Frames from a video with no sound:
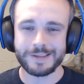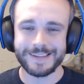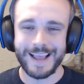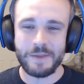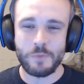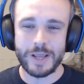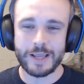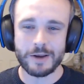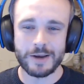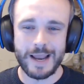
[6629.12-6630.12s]
anybody
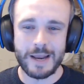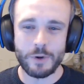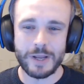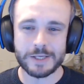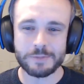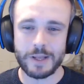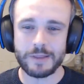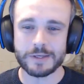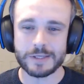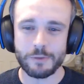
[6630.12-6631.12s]

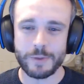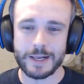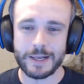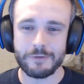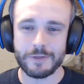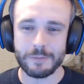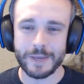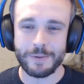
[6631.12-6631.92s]
explain this a little bit clearer than me?